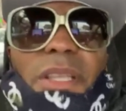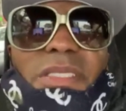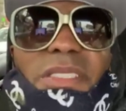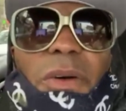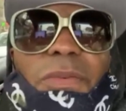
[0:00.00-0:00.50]

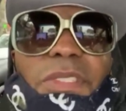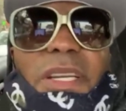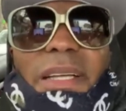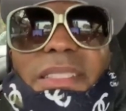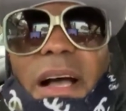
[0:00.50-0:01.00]
themselves
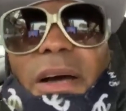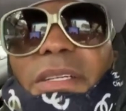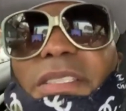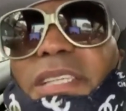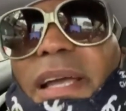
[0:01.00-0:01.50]
checked out
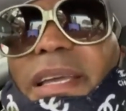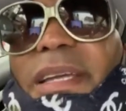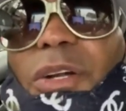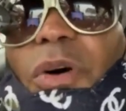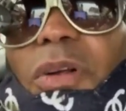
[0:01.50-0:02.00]
and check
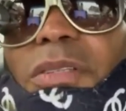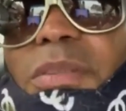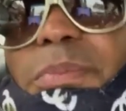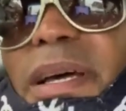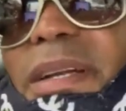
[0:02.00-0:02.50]
in or
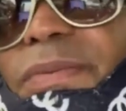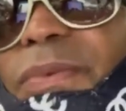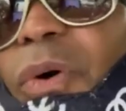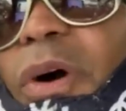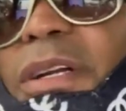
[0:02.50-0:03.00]
to Betty Ford